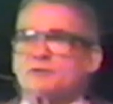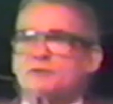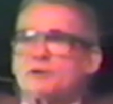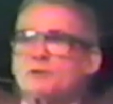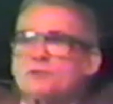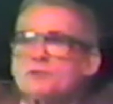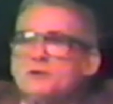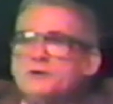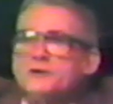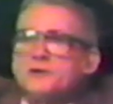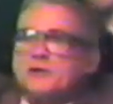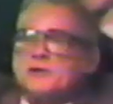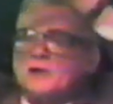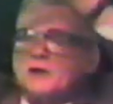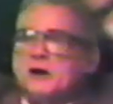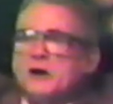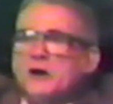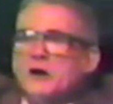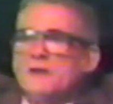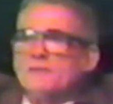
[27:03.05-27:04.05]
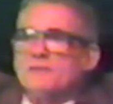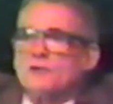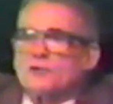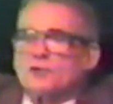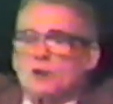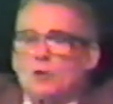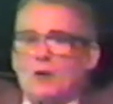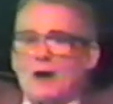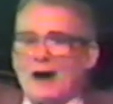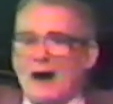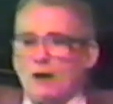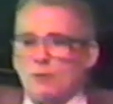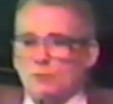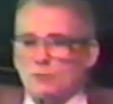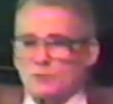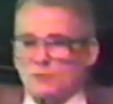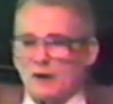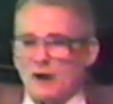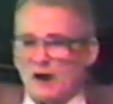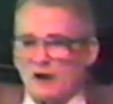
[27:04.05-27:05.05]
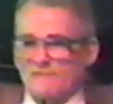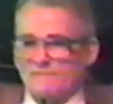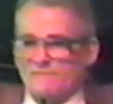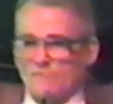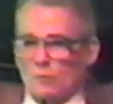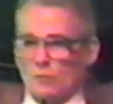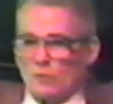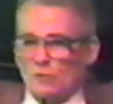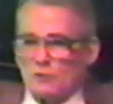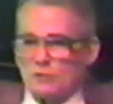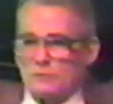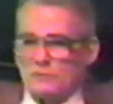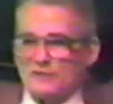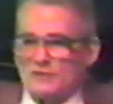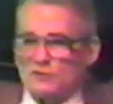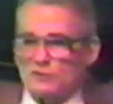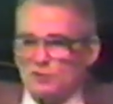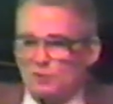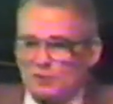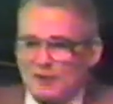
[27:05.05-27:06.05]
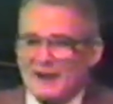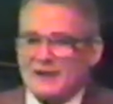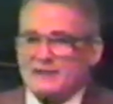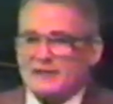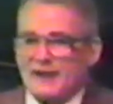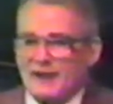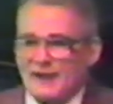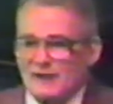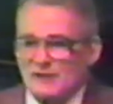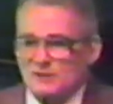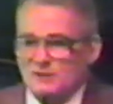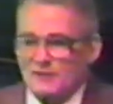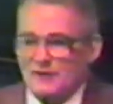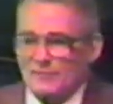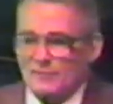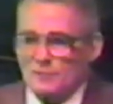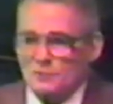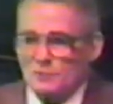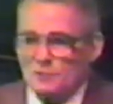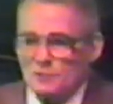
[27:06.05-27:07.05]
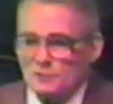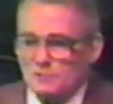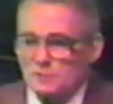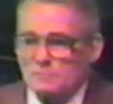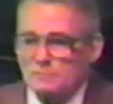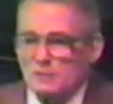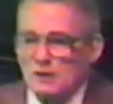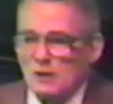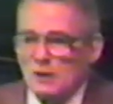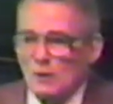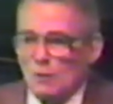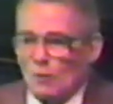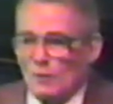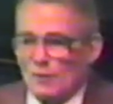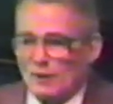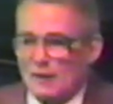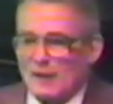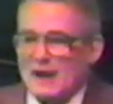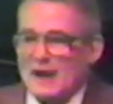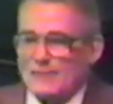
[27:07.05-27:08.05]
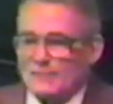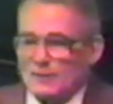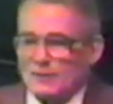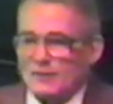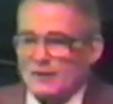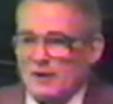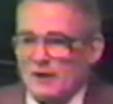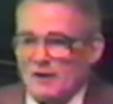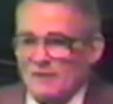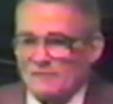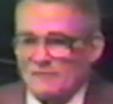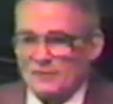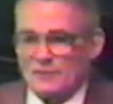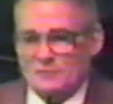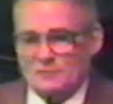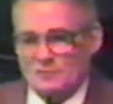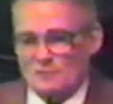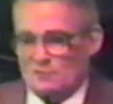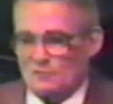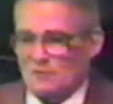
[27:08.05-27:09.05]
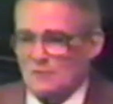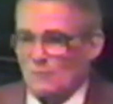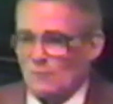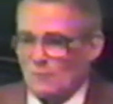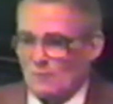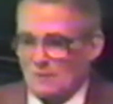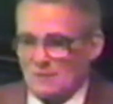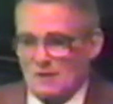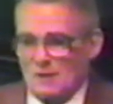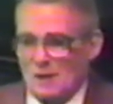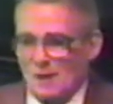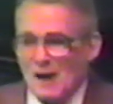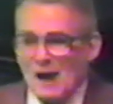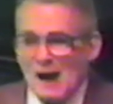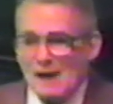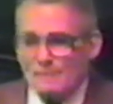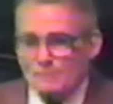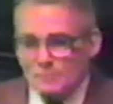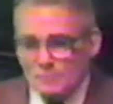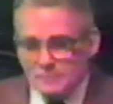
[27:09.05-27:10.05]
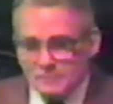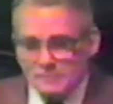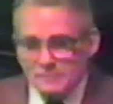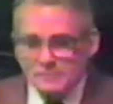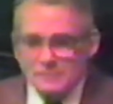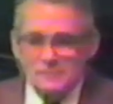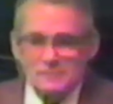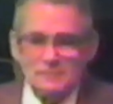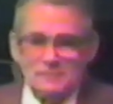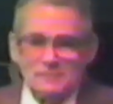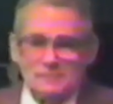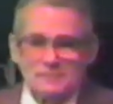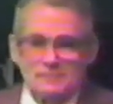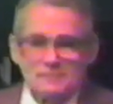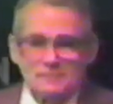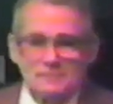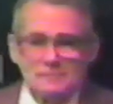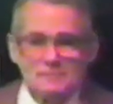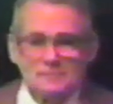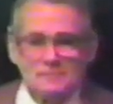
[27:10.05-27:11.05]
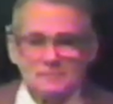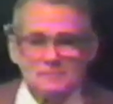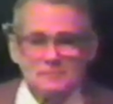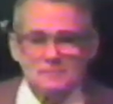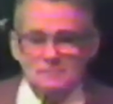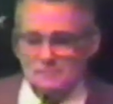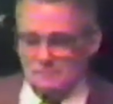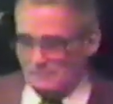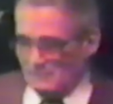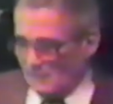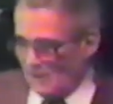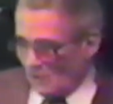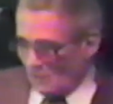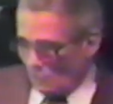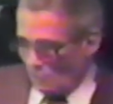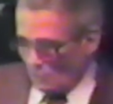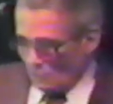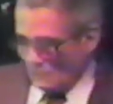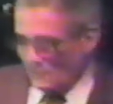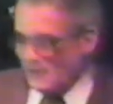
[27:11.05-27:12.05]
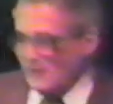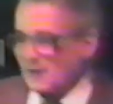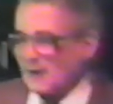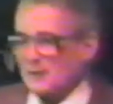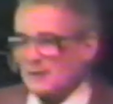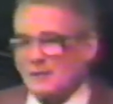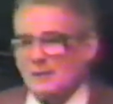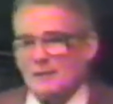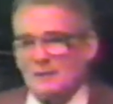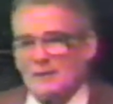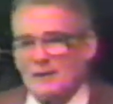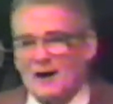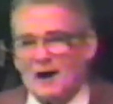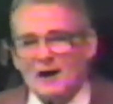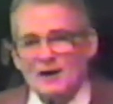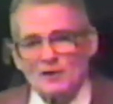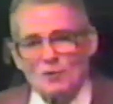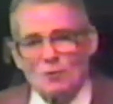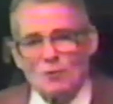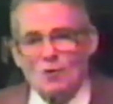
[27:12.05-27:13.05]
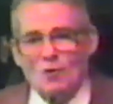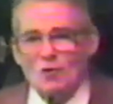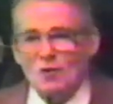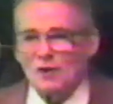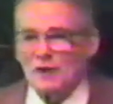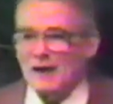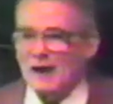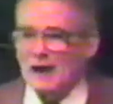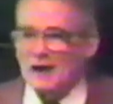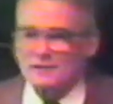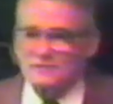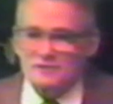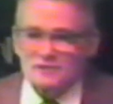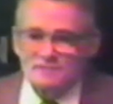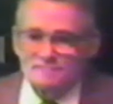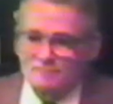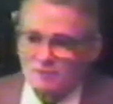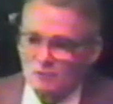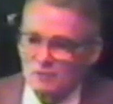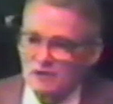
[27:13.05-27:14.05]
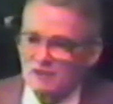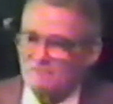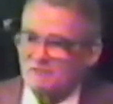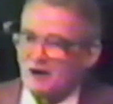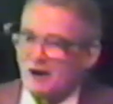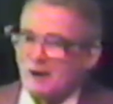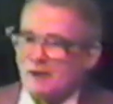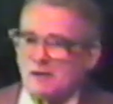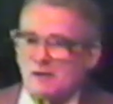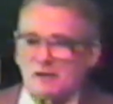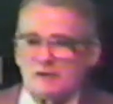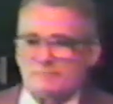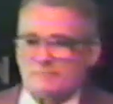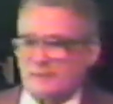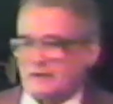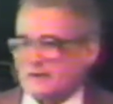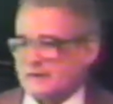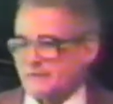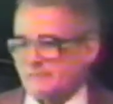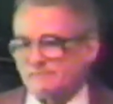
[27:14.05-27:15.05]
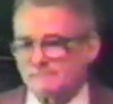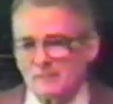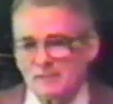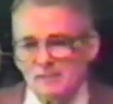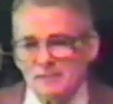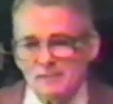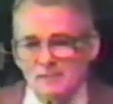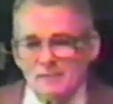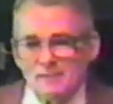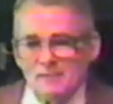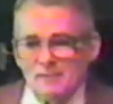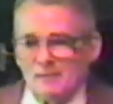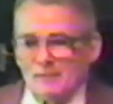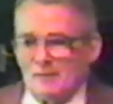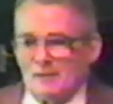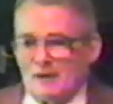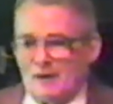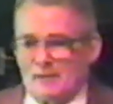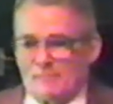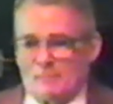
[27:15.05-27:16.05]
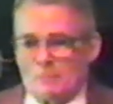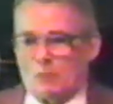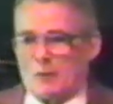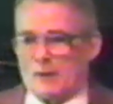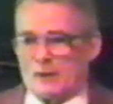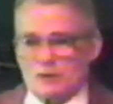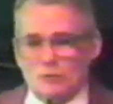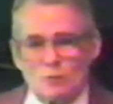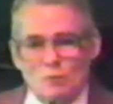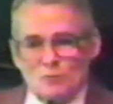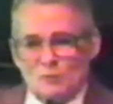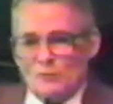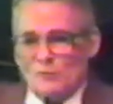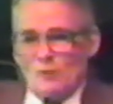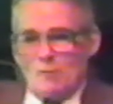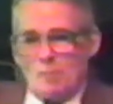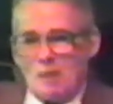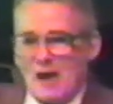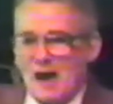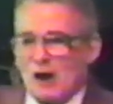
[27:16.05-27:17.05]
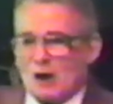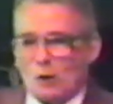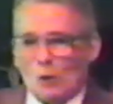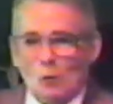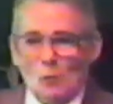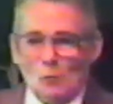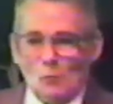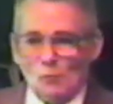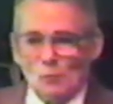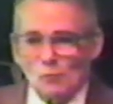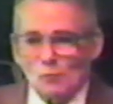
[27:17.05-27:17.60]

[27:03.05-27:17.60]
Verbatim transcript: is just here. There's no outside force to inject energy into the system. What'll happen? The system will collapse. Now, of course, they got I know all the answers, boy, Have I heard a man. Uh, what it goes into a black hole,